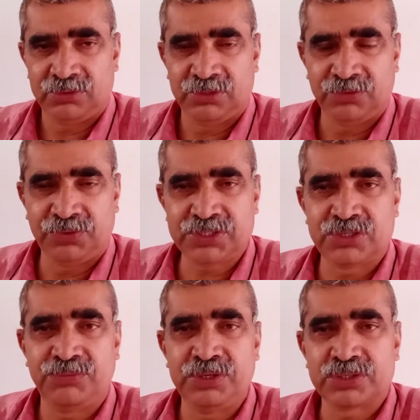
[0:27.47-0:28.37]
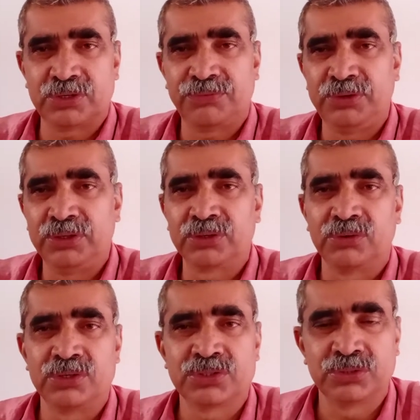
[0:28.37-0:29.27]
The first feature of Indian
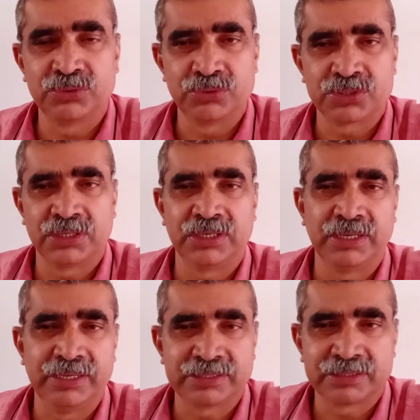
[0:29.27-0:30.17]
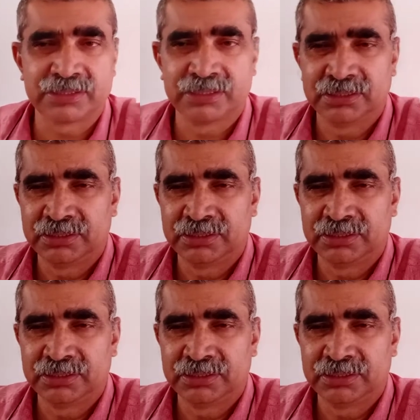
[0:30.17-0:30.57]
Constitution is